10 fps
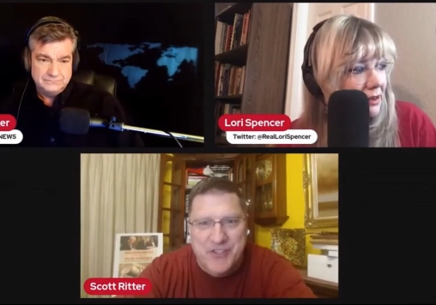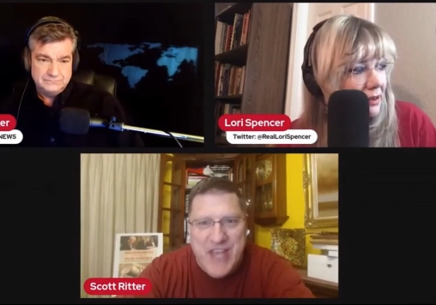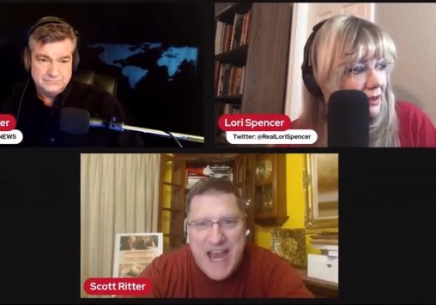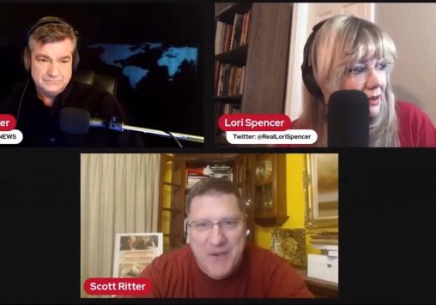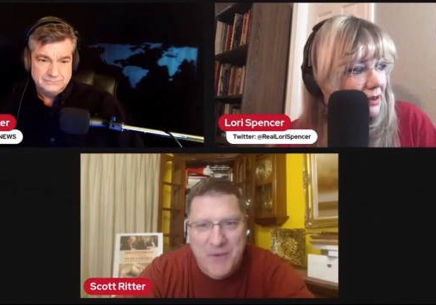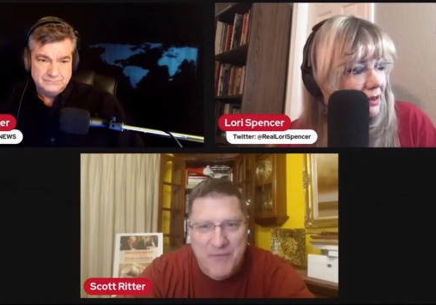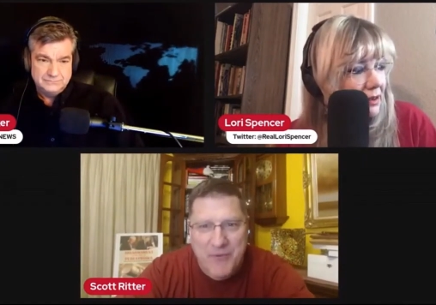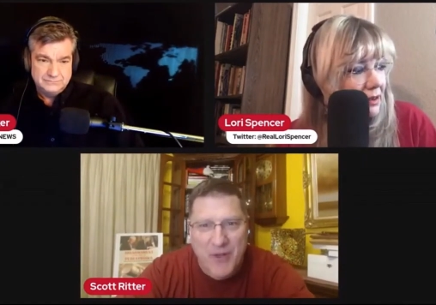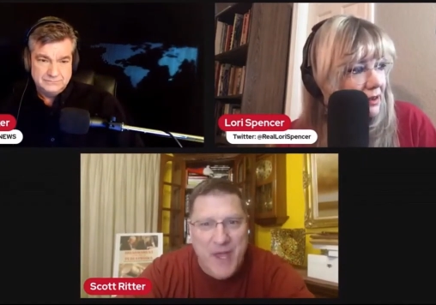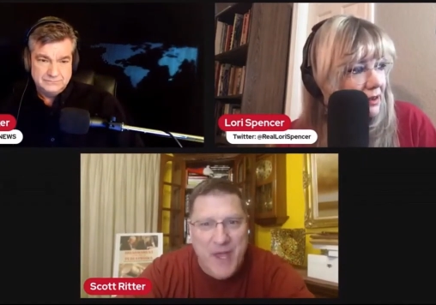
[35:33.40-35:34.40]
Speaker 1: society
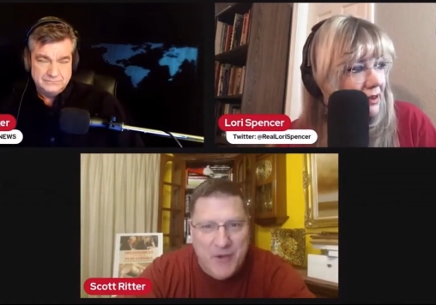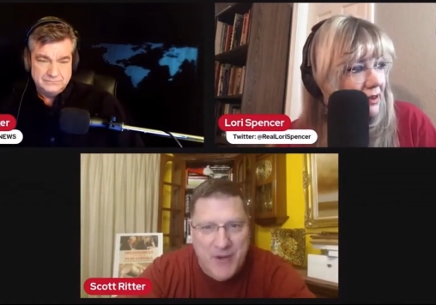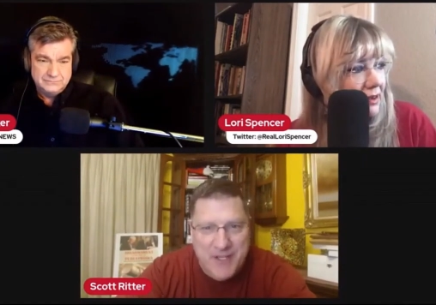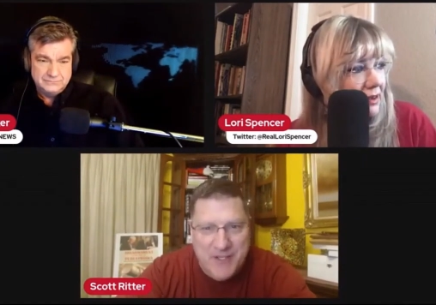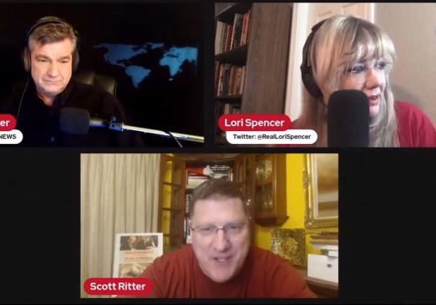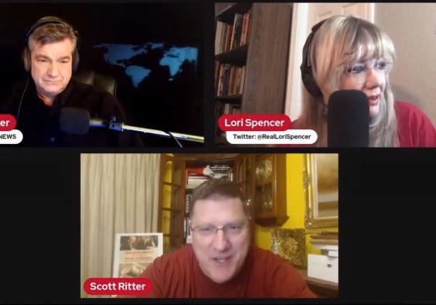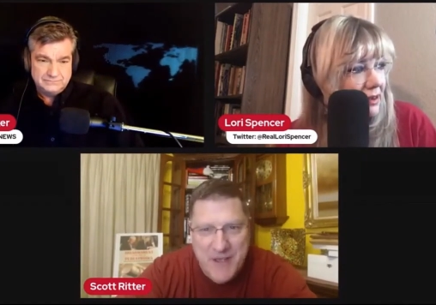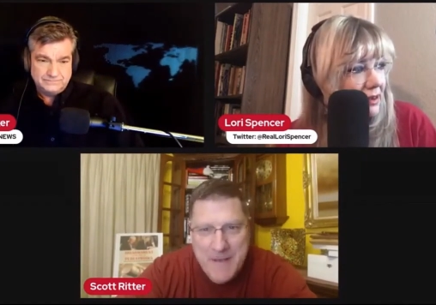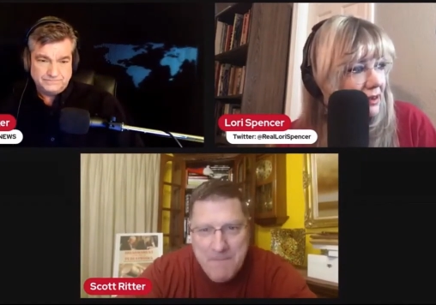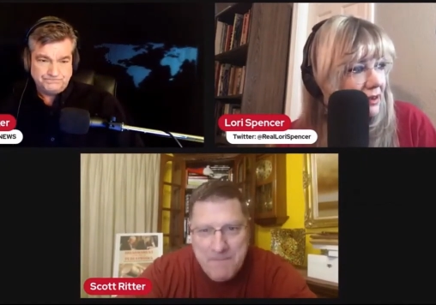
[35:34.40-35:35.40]
full of
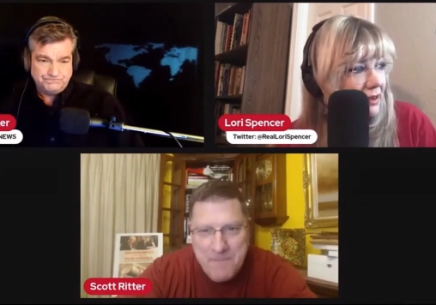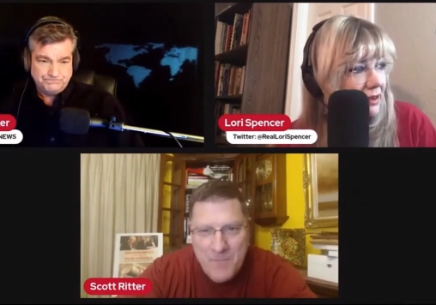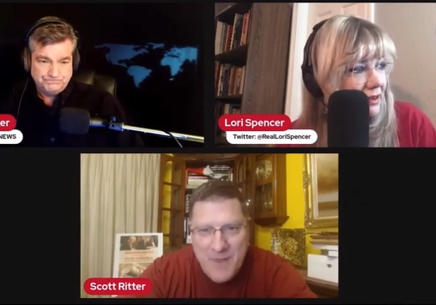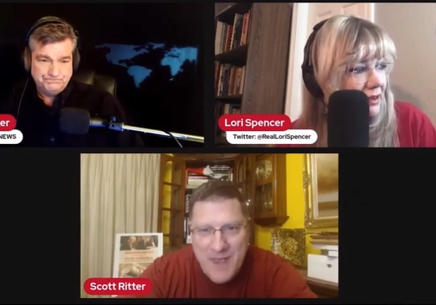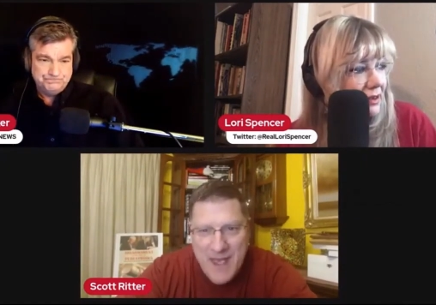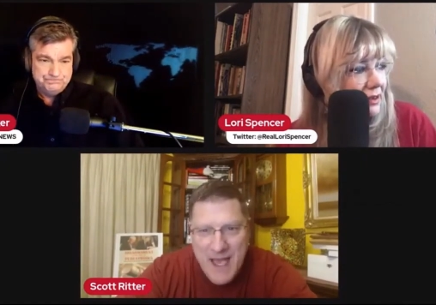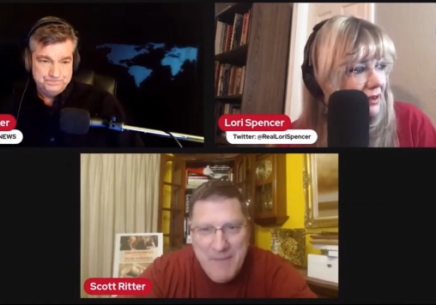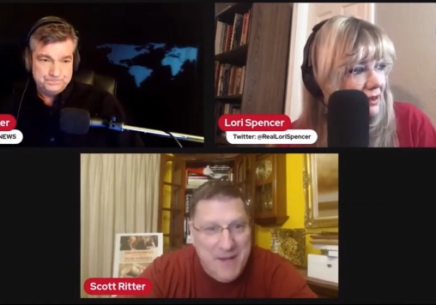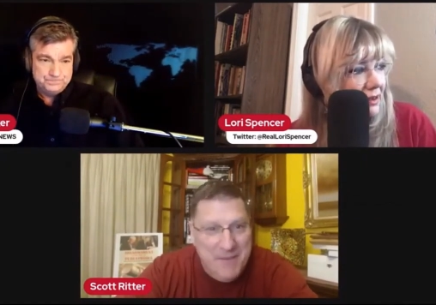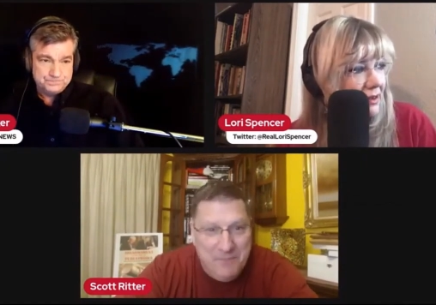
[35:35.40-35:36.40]
hypocrites.
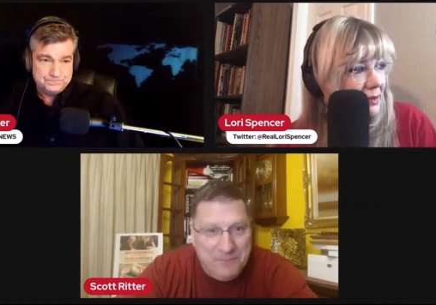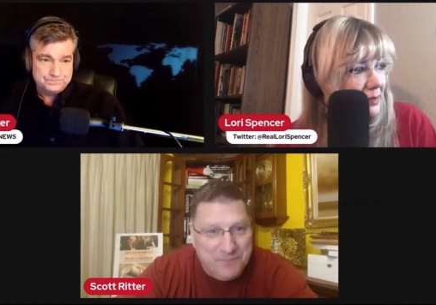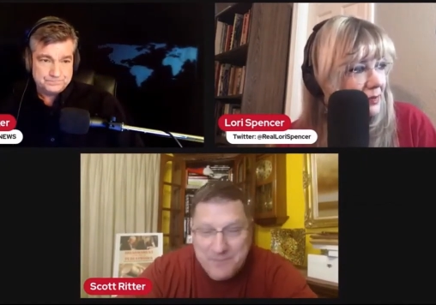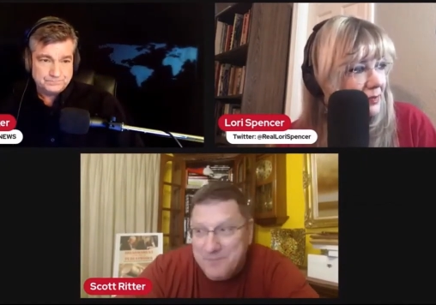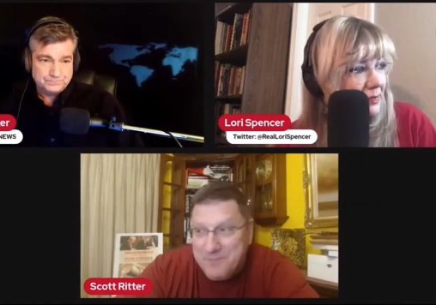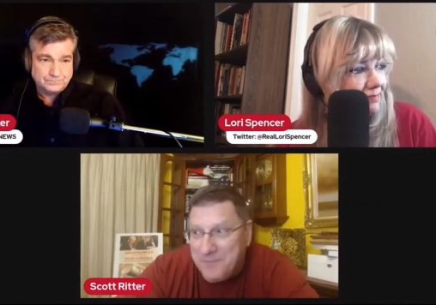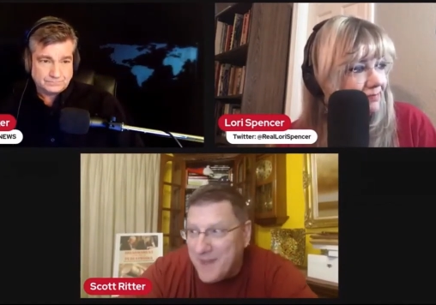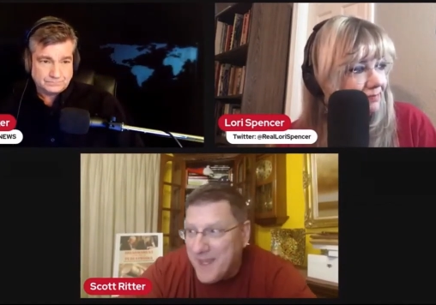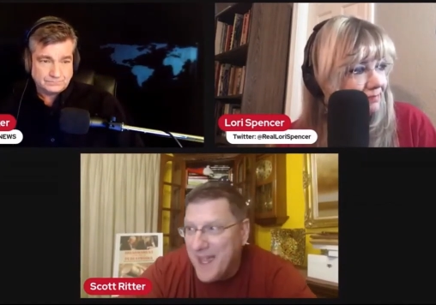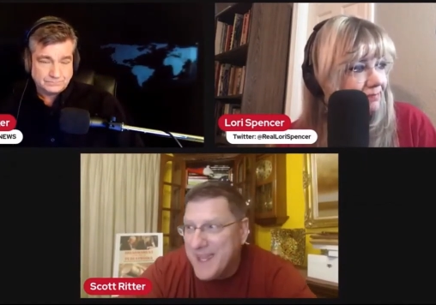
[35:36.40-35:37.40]
I mean,
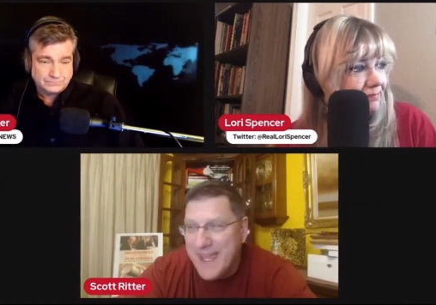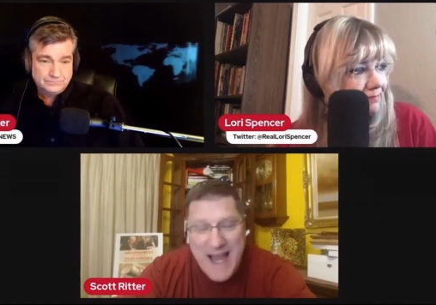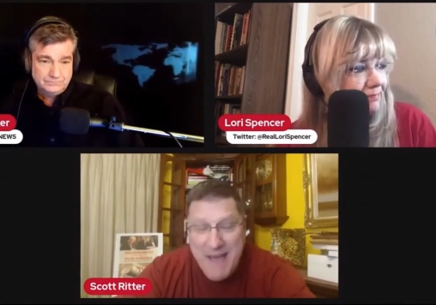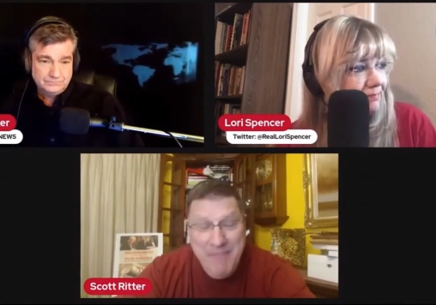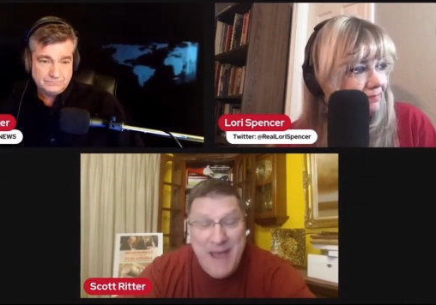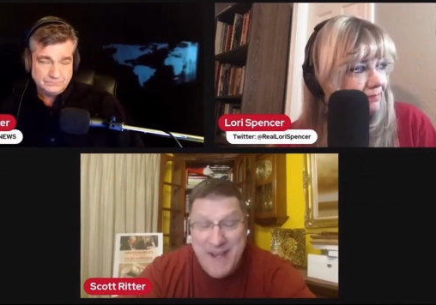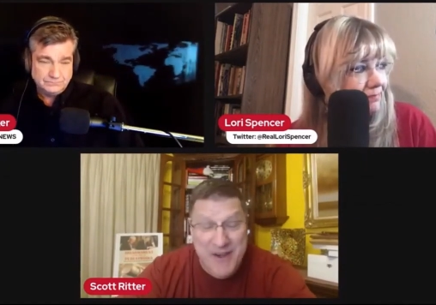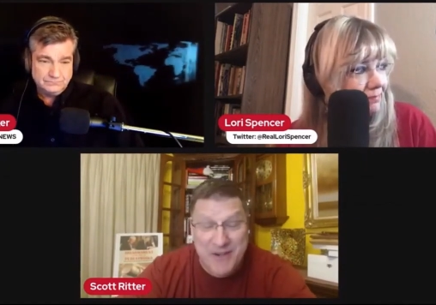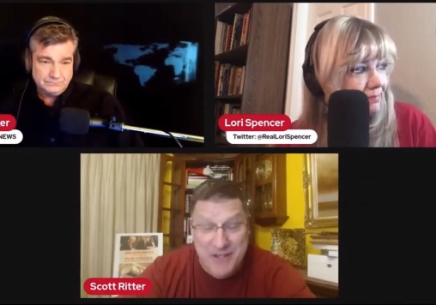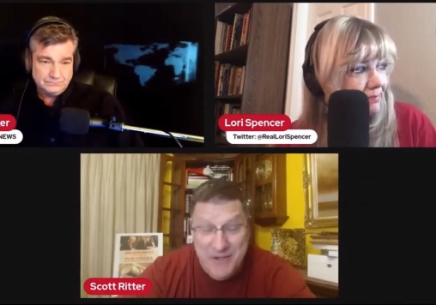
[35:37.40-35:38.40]
again, I'm not
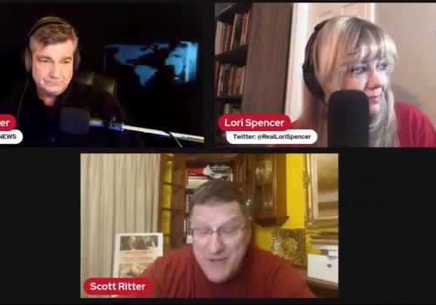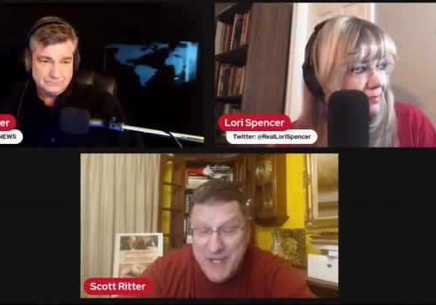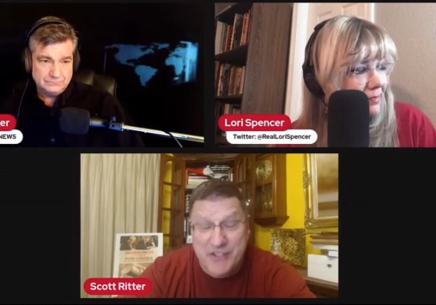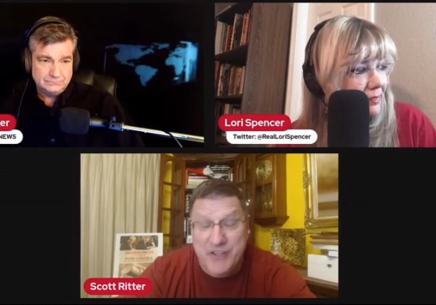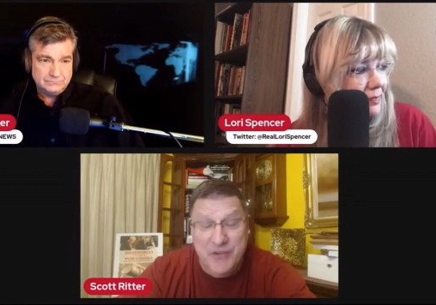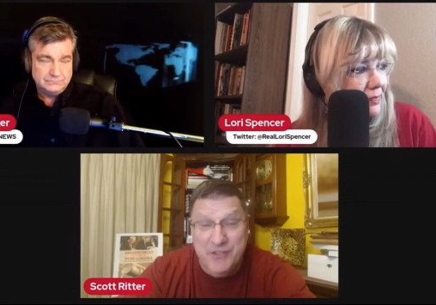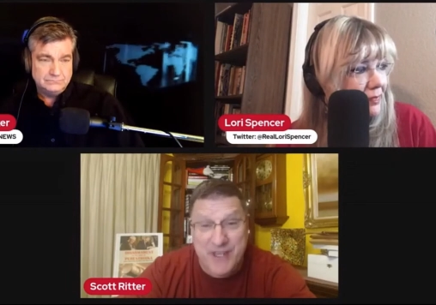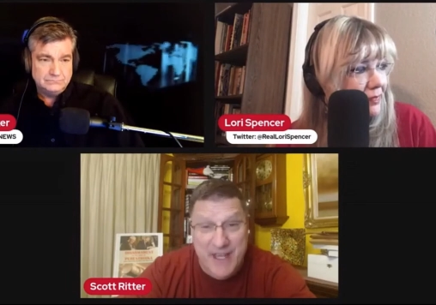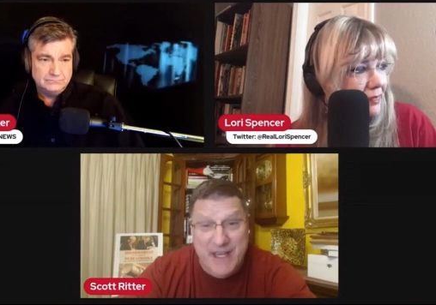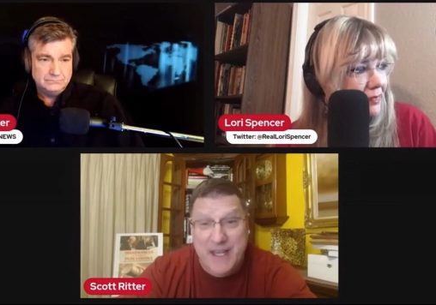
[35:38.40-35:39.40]
here to
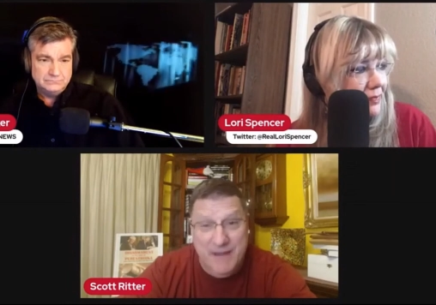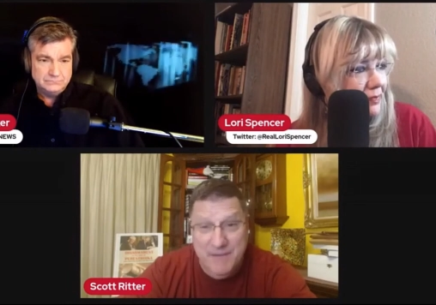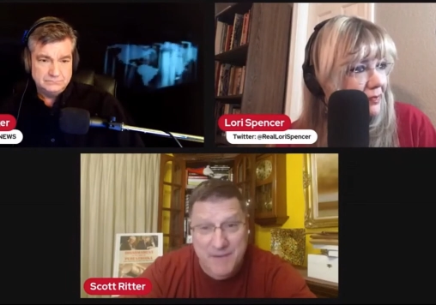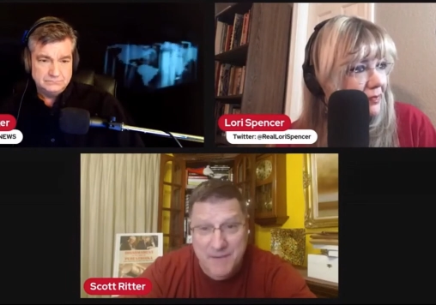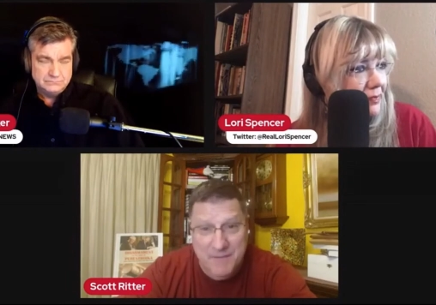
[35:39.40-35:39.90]
excuse any